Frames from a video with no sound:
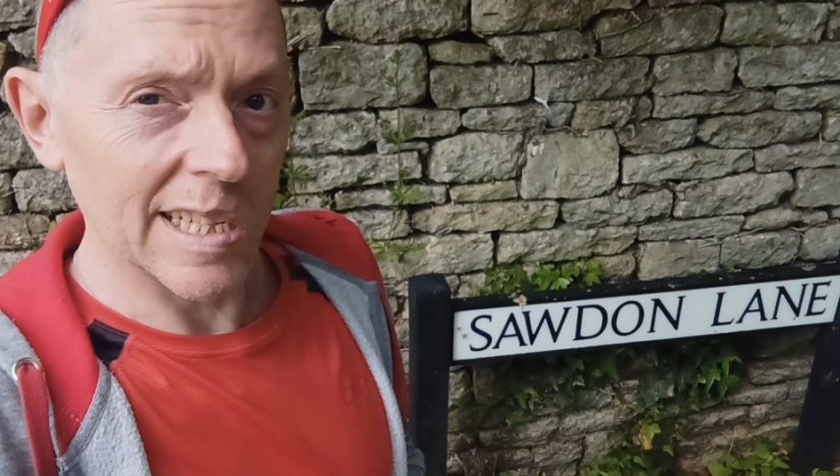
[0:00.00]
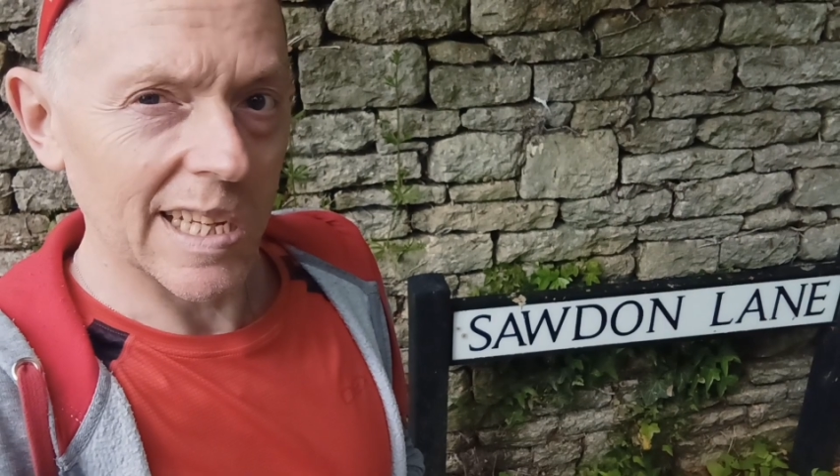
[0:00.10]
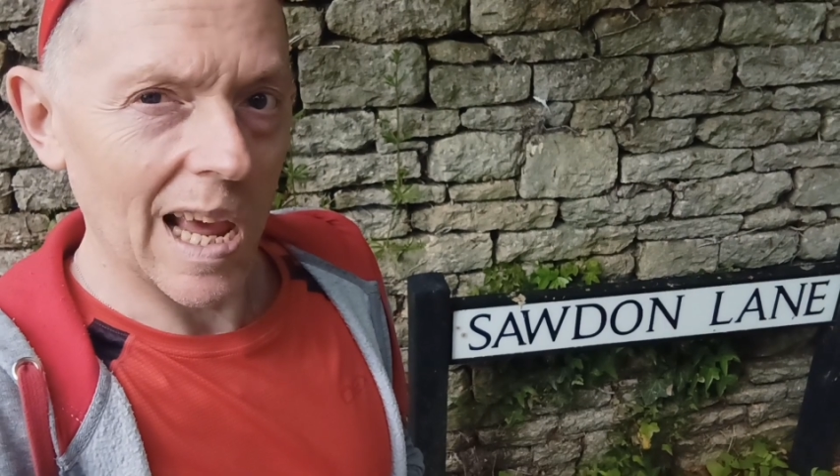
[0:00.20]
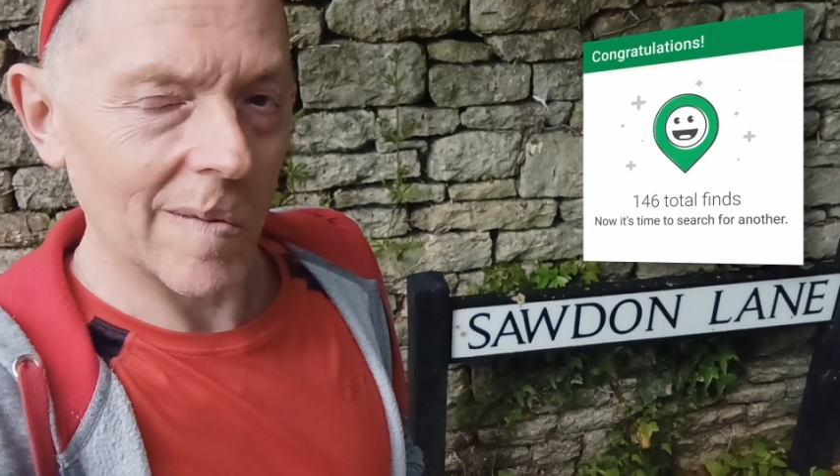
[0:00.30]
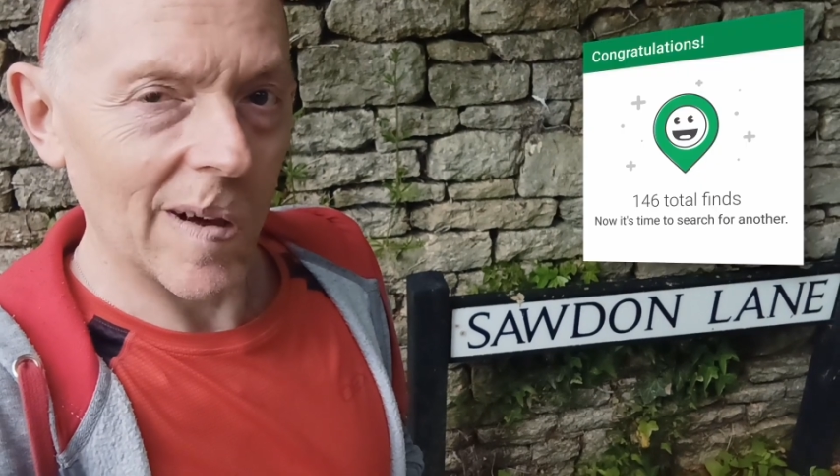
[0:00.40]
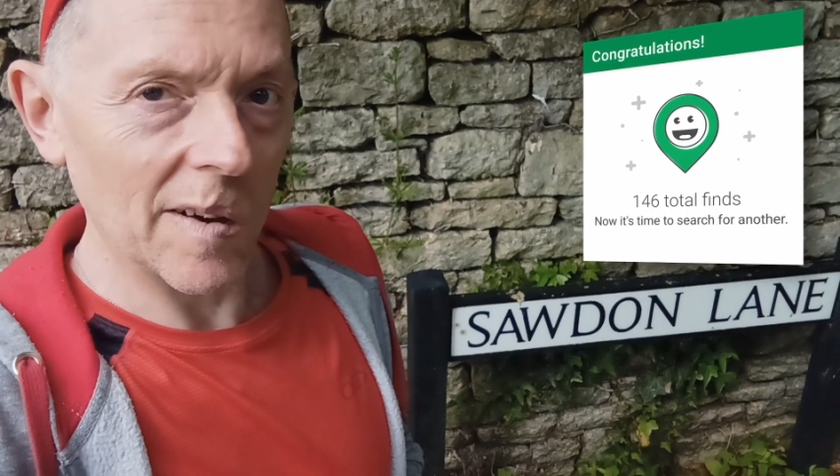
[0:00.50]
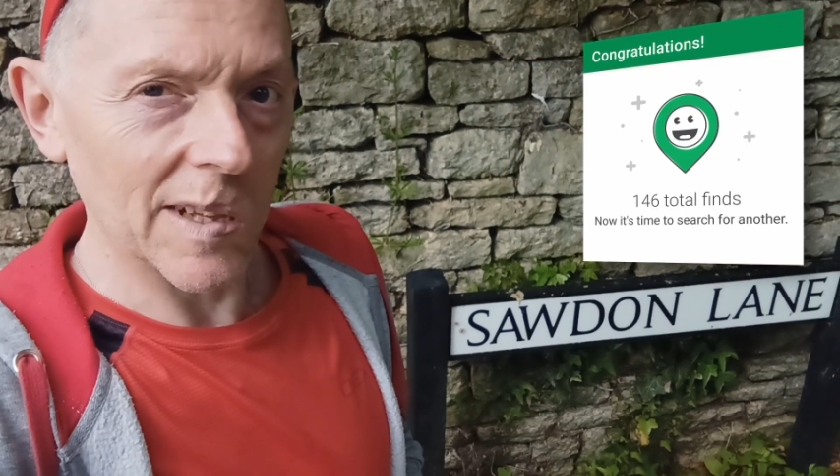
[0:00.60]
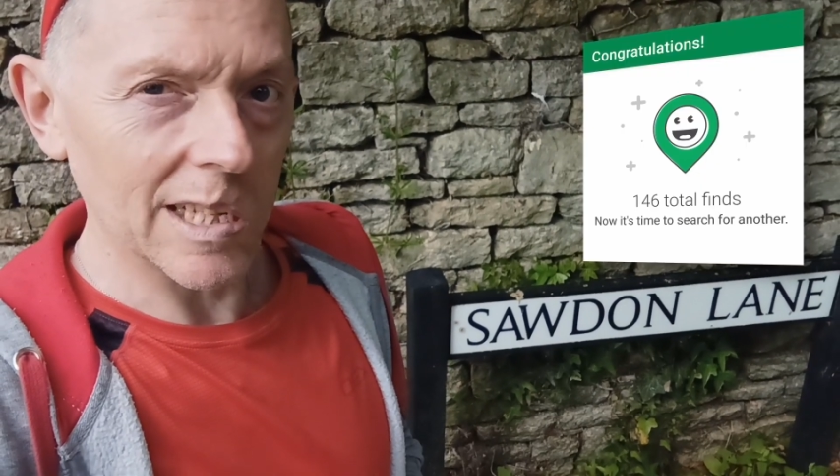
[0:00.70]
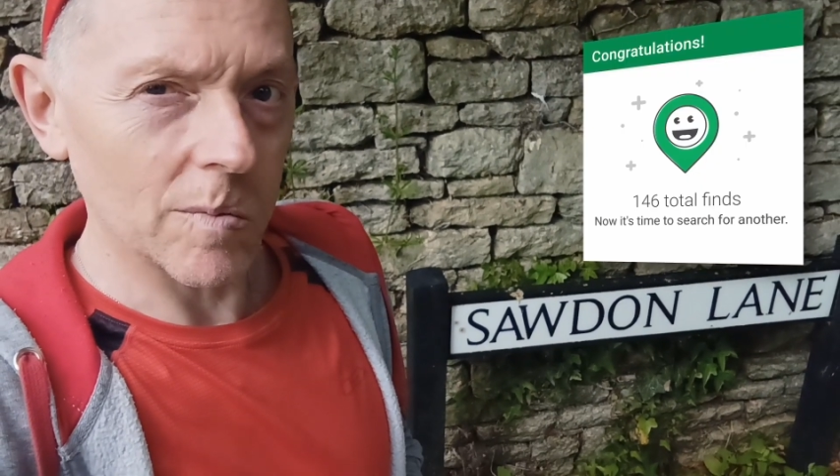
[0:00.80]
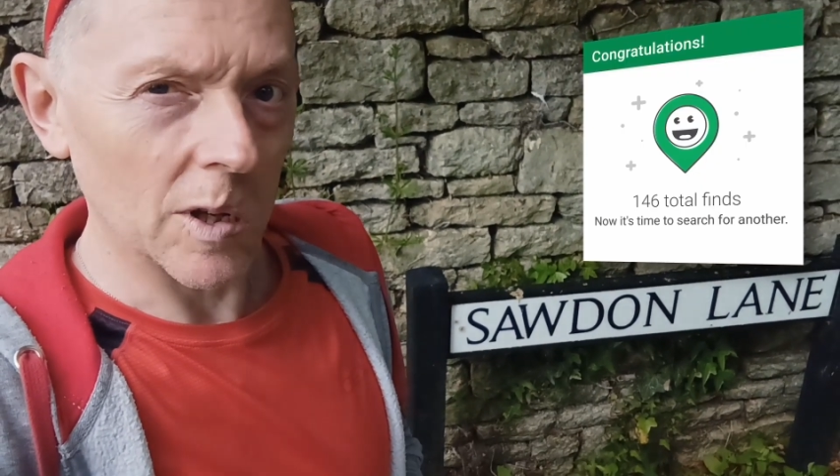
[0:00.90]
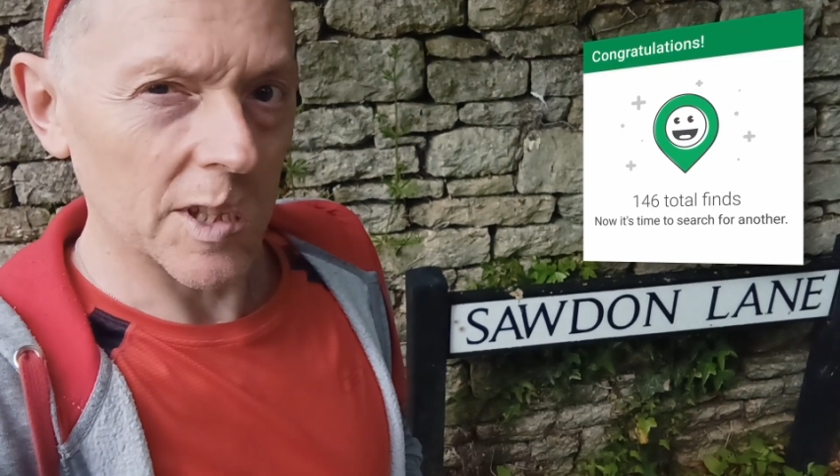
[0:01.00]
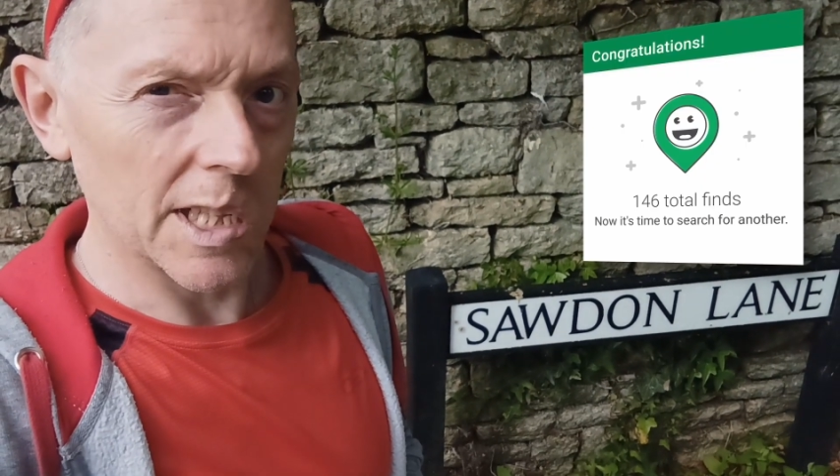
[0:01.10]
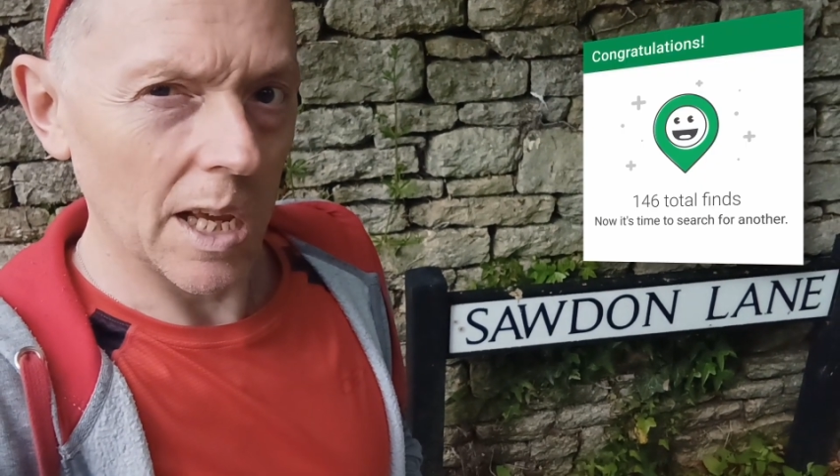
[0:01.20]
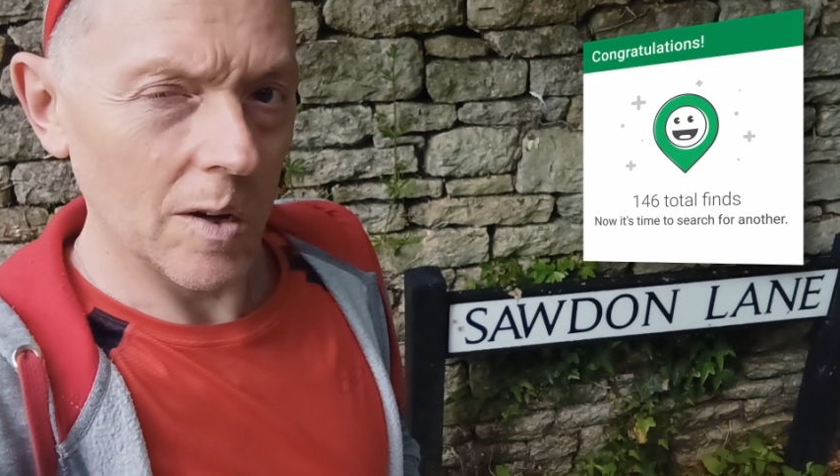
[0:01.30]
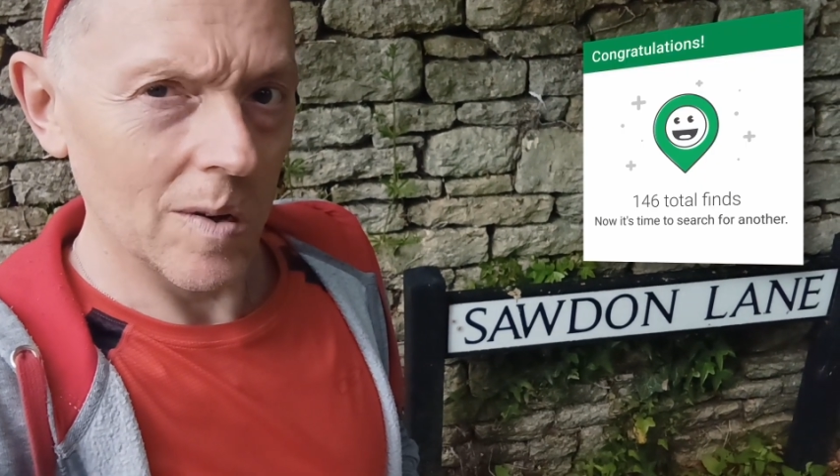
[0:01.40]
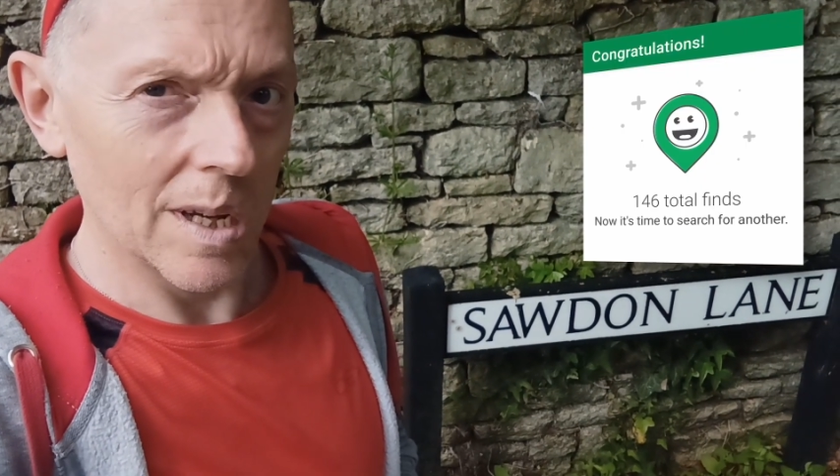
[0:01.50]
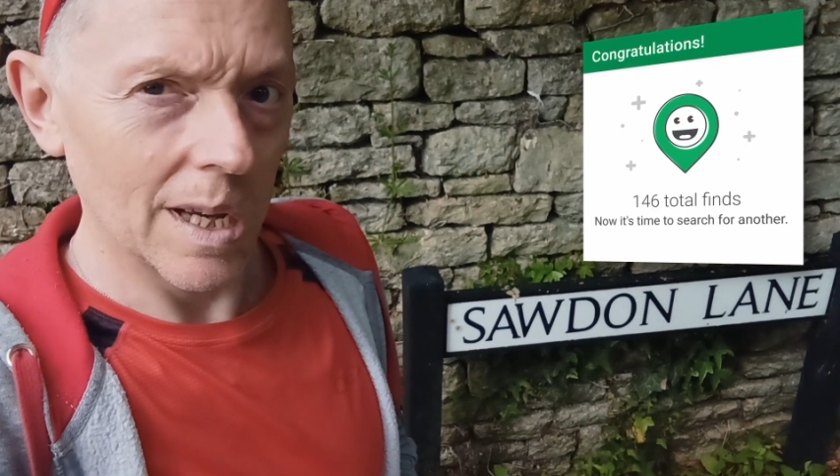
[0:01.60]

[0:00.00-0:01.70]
to say I found this one too.